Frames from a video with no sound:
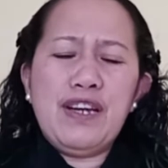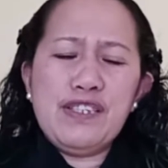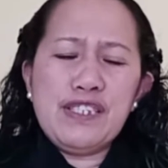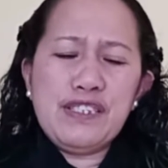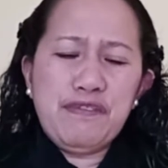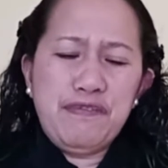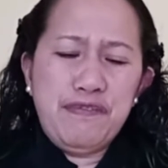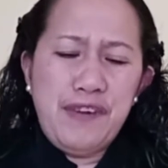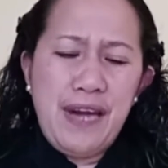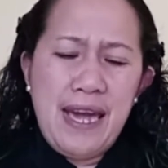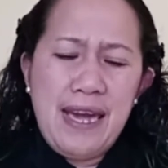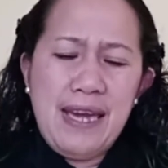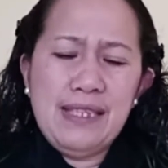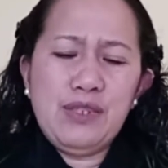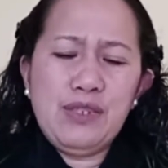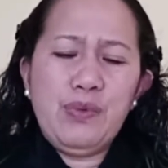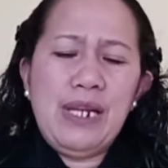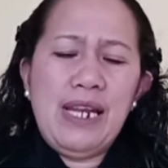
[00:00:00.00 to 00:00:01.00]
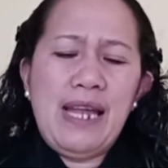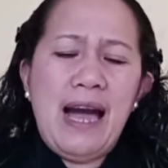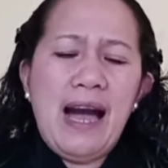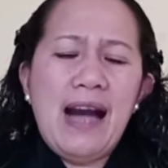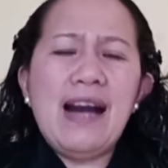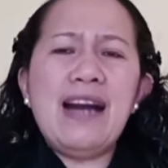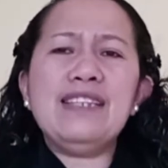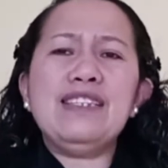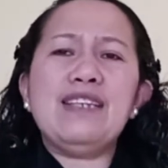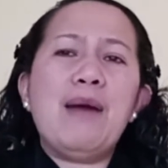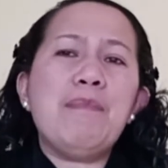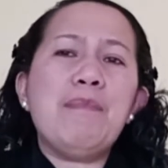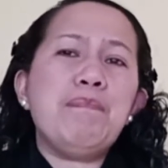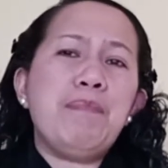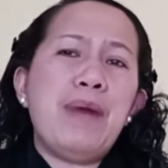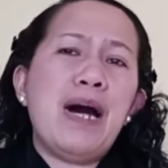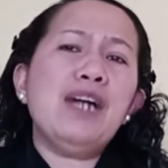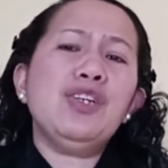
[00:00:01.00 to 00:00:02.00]
because faith will add
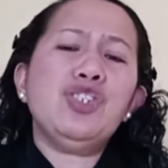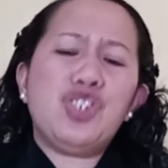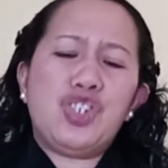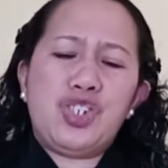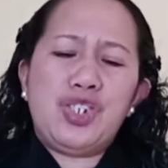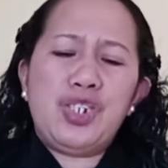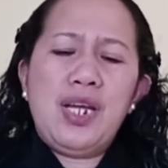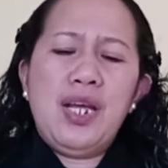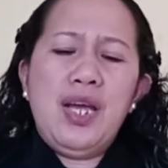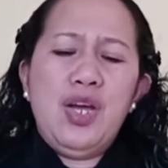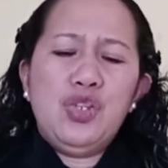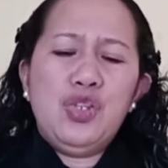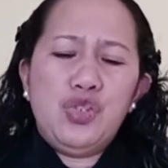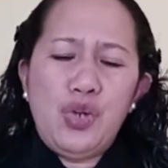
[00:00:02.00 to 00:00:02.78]
a punch